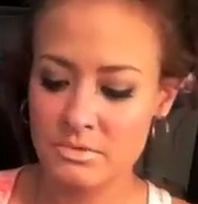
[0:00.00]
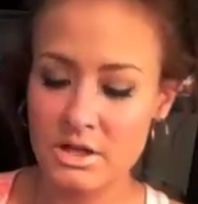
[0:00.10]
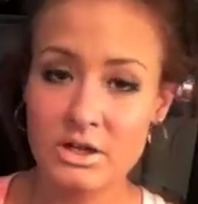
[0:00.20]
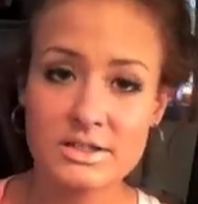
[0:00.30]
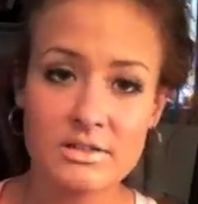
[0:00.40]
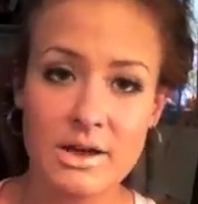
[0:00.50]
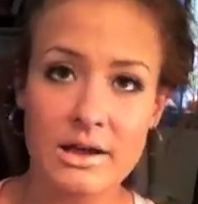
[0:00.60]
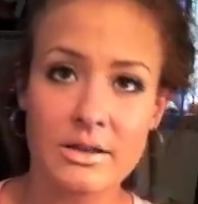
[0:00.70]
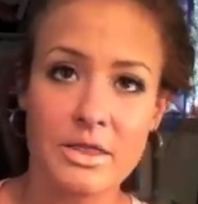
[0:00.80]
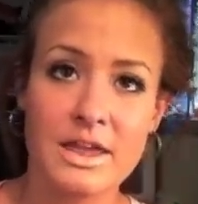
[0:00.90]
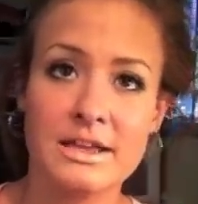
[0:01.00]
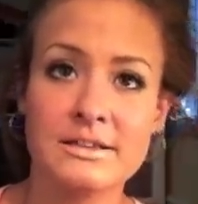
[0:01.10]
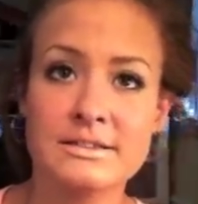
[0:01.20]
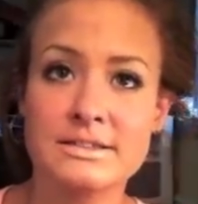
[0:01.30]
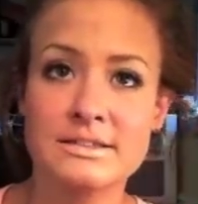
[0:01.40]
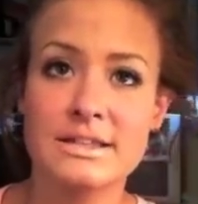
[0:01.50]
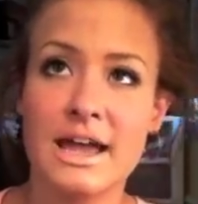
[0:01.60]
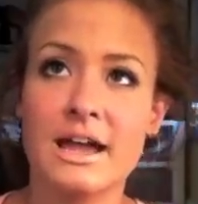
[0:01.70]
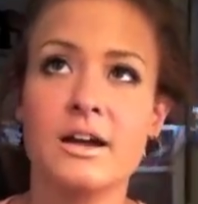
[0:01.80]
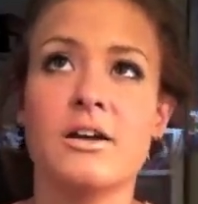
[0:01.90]
There's a lot of things
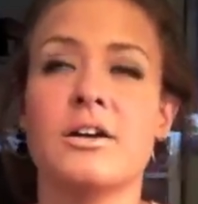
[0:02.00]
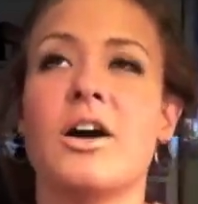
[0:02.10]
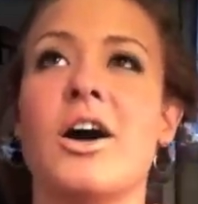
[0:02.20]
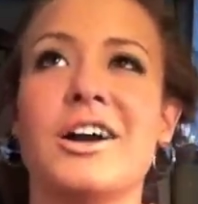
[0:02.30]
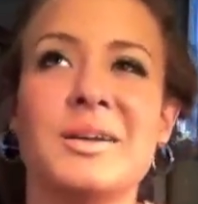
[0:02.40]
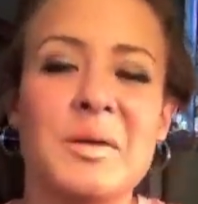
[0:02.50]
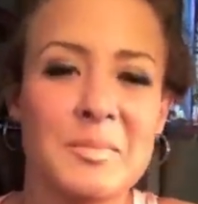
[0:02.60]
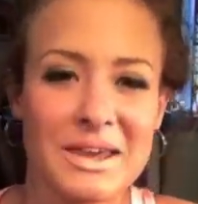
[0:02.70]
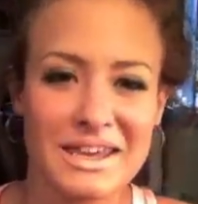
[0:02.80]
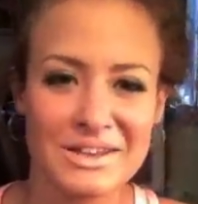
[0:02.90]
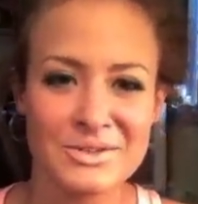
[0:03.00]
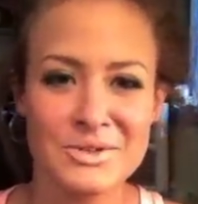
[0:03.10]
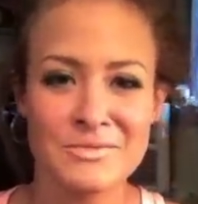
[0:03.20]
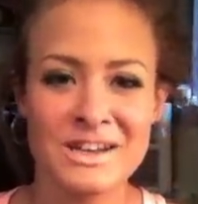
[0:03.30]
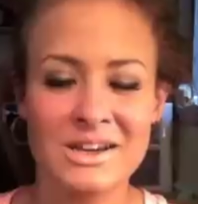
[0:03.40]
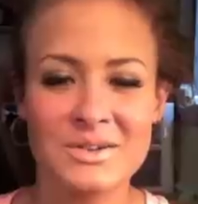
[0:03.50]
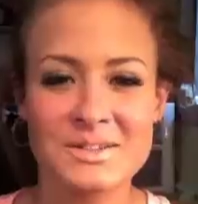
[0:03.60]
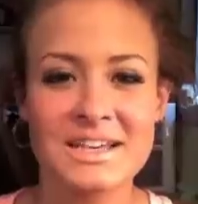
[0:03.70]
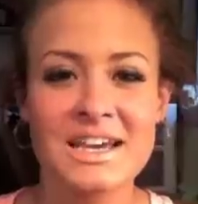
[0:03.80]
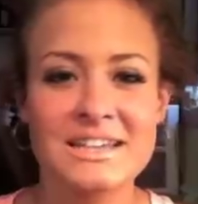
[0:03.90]
that are hard about making YouTube videos.
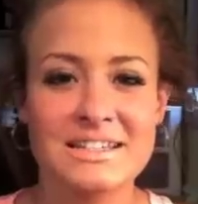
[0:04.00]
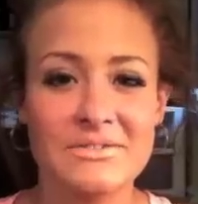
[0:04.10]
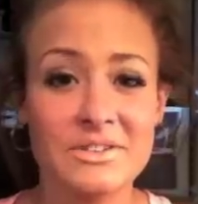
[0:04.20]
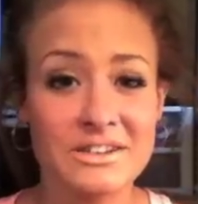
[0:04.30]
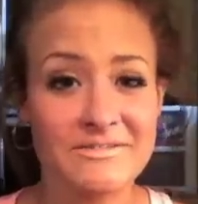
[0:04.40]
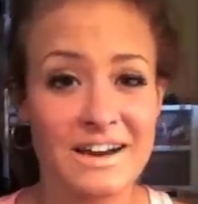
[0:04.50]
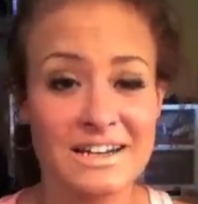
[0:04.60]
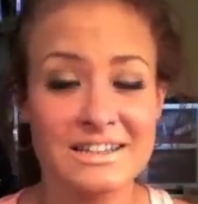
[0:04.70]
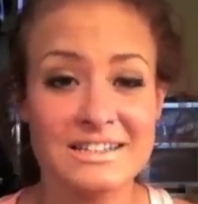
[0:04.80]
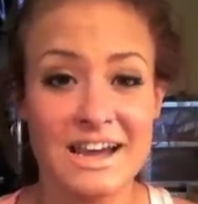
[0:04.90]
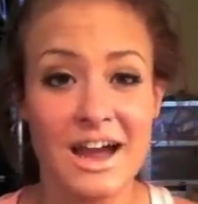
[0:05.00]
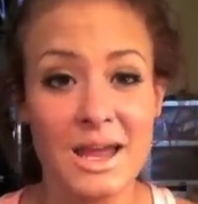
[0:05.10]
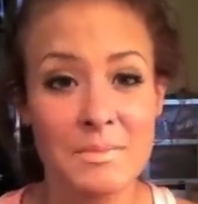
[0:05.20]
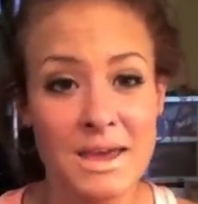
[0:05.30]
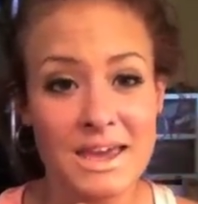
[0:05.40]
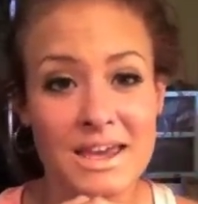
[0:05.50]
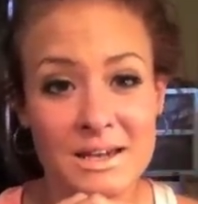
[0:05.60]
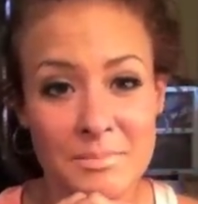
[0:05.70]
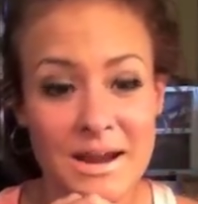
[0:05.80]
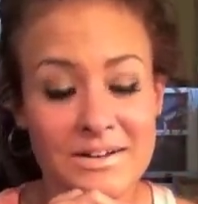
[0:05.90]
Definitely finding the time
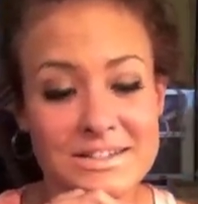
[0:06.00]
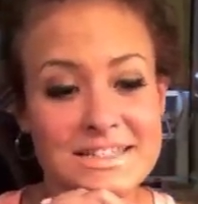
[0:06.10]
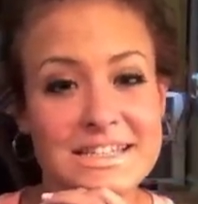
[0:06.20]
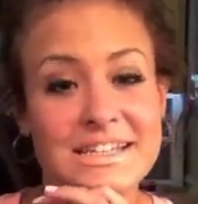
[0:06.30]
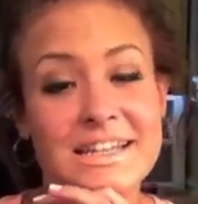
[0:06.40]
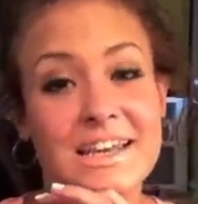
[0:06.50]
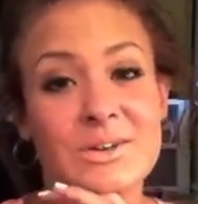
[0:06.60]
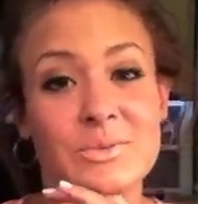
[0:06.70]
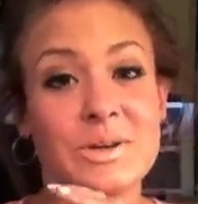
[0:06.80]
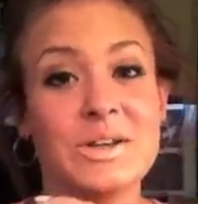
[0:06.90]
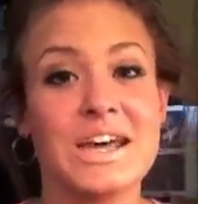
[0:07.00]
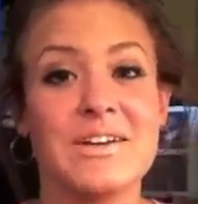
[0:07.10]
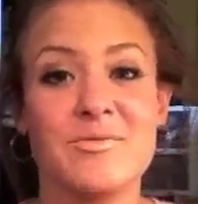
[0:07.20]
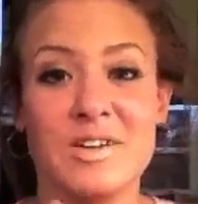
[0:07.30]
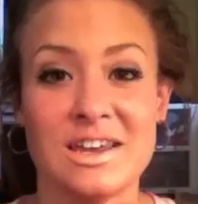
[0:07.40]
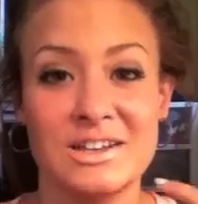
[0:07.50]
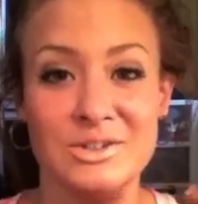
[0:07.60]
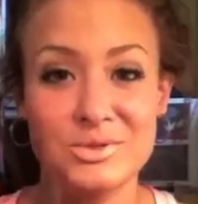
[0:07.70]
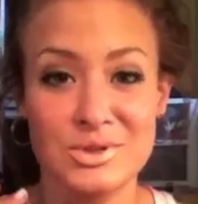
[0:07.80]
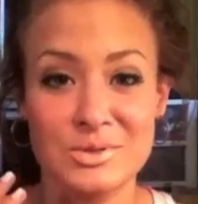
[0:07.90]
and balancing real life and
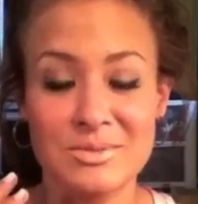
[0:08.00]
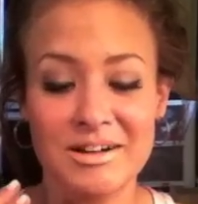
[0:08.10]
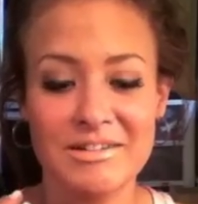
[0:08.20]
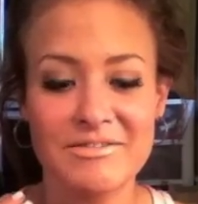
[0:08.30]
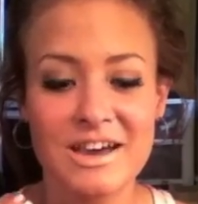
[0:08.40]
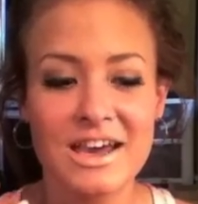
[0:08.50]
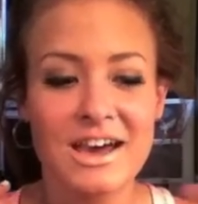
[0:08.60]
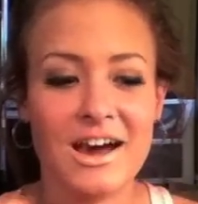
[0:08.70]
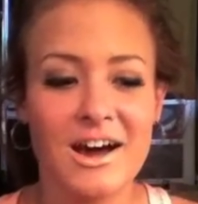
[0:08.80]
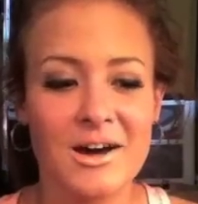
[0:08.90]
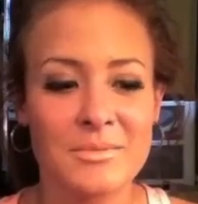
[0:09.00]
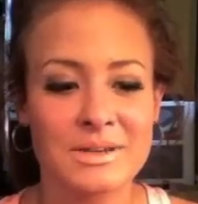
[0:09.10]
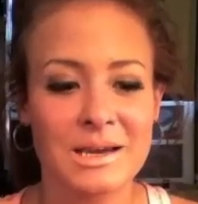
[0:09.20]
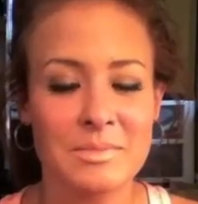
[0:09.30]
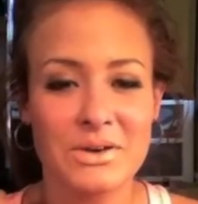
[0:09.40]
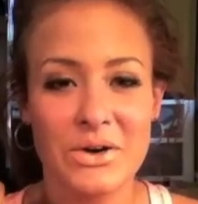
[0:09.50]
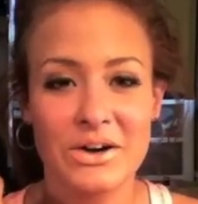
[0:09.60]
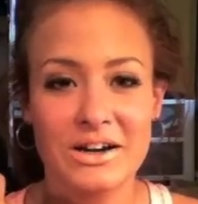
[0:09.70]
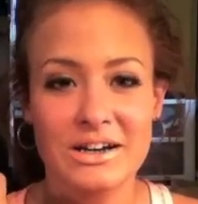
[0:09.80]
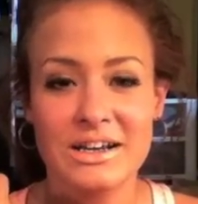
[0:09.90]
YouTube life can be
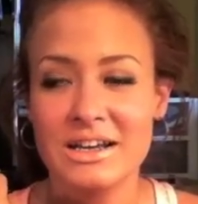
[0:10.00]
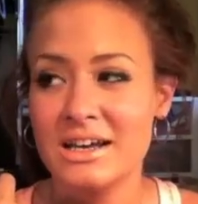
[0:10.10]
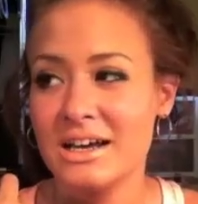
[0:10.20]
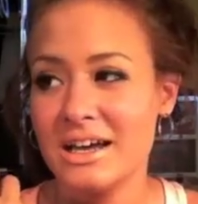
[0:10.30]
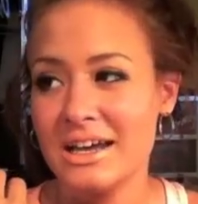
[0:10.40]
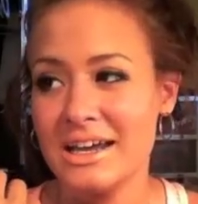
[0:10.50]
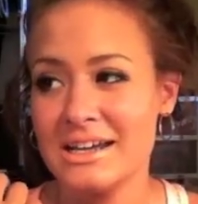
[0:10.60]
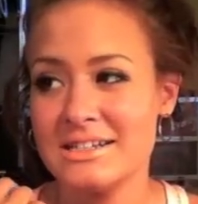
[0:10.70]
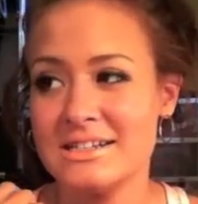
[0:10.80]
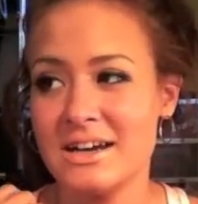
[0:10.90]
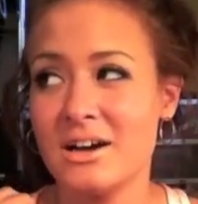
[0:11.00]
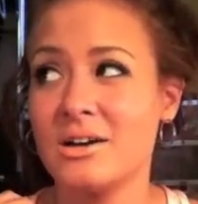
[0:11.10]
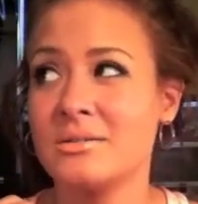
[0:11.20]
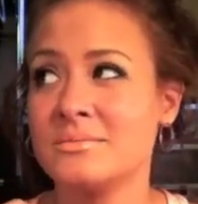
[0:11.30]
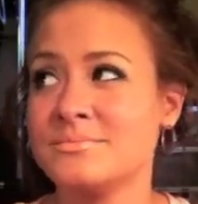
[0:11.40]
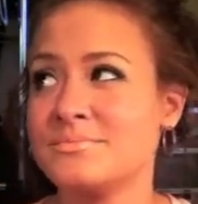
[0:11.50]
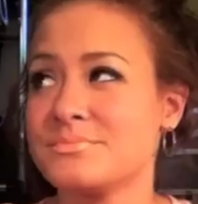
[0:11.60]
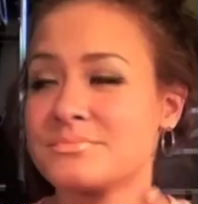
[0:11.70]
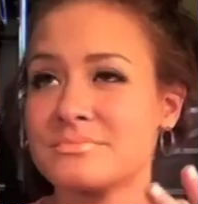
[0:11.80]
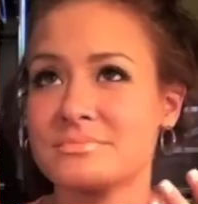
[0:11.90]
hard. And
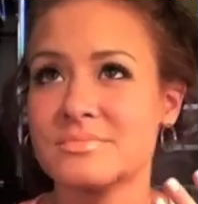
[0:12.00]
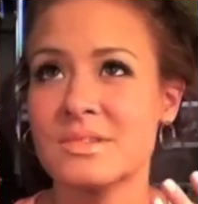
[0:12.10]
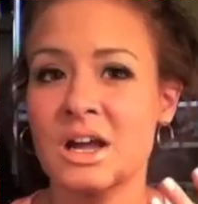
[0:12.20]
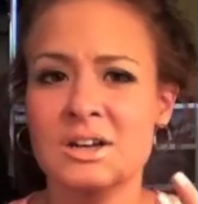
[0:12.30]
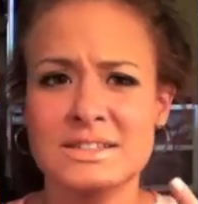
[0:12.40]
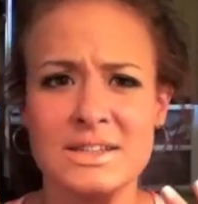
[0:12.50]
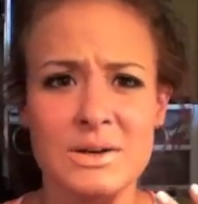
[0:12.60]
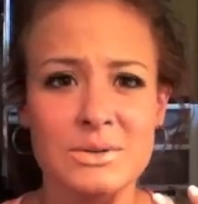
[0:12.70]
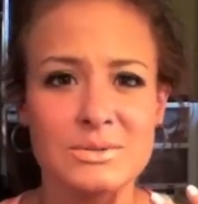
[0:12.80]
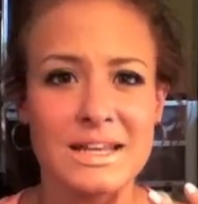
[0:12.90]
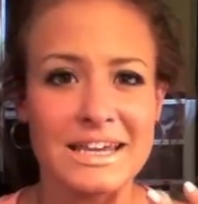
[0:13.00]
also